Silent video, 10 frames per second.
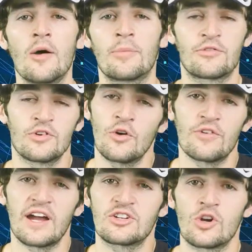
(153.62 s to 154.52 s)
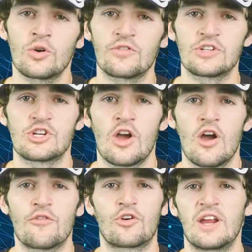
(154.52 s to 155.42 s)
But for Novak Djokovic,
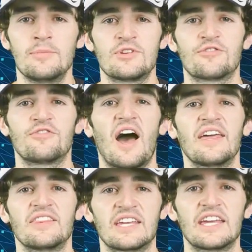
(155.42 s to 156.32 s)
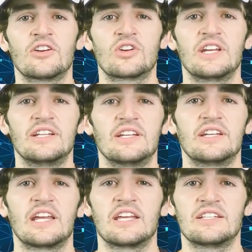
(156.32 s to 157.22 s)
for him to find the gear he
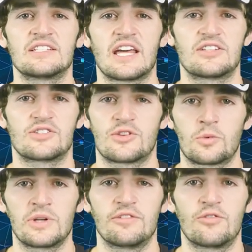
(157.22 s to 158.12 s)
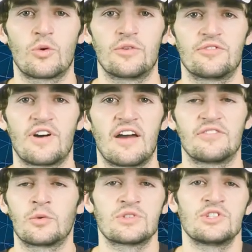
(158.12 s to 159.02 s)
did in sets three, four, and five,
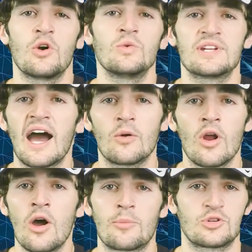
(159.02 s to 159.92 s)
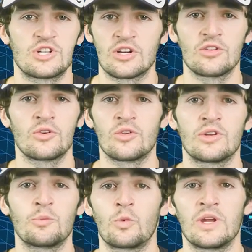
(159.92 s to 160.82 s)
there was no doubt,
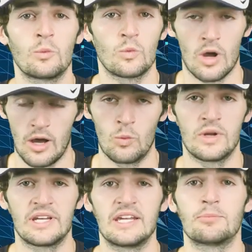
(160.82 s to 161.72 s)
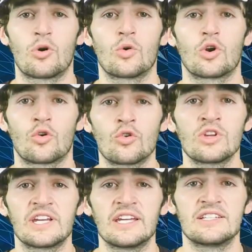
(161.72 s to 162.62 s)
particularly we, uh, when he broke
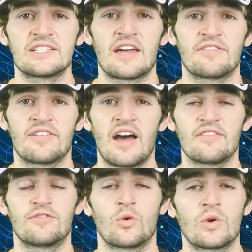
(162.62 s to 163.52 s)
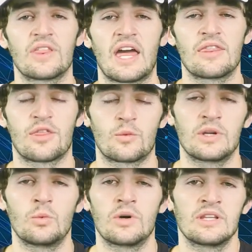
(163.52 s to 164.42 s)
early in set five for that
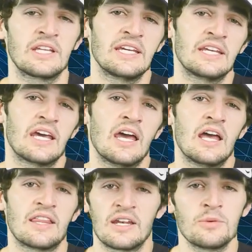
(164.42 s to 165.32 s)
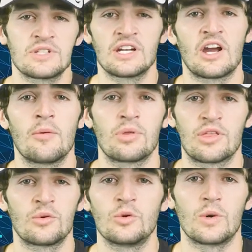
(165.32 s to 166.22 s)
3 1 lead, that he was going to come
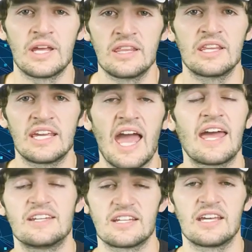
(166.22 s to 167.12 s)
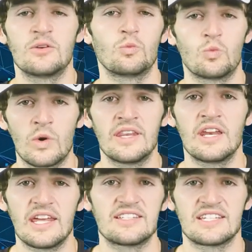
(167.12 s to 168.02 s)
through in the end and win
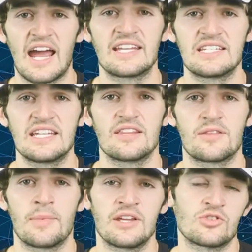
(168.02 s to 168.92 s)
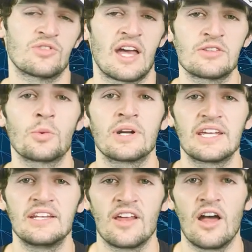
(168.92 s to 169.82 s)
his 19th major. And that's what
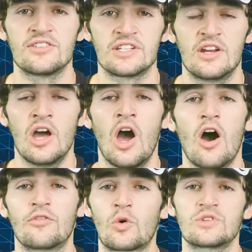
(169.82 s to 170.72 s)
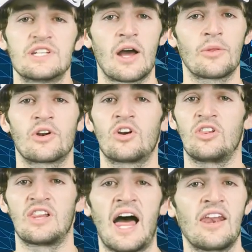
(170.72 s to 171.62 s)
he does. And of course, now there are a
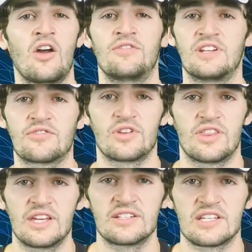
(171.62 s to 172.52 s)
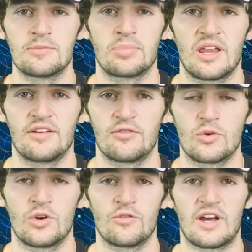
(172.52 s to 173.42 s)
lot of different things in play
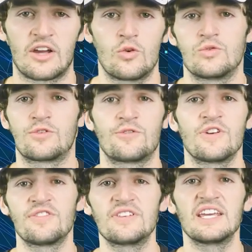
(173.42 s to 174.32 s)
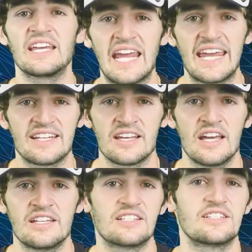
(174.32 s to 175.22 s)
for Novak, who's 50 and 8
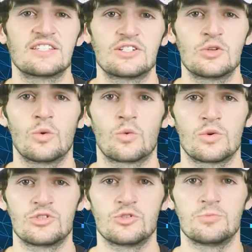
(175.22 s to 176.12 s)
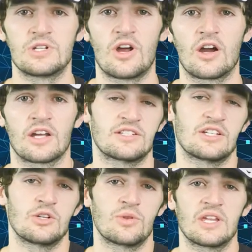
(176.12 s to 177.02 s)
since the tour resumed in August.
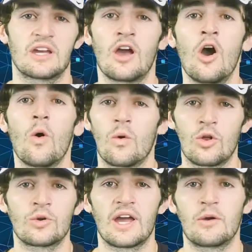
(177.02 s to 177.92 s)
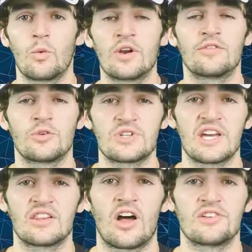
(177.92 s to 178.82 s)
And you think, well, okay, one of those
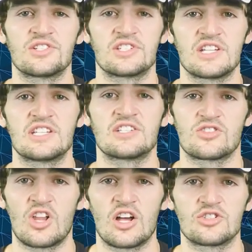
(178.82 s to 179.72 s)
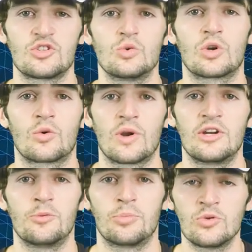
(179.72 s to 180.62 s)
eight losses is his loss to
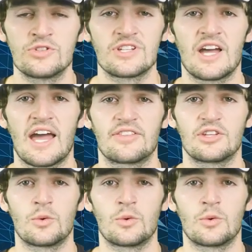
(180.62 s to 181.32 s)
Carreno Busta at the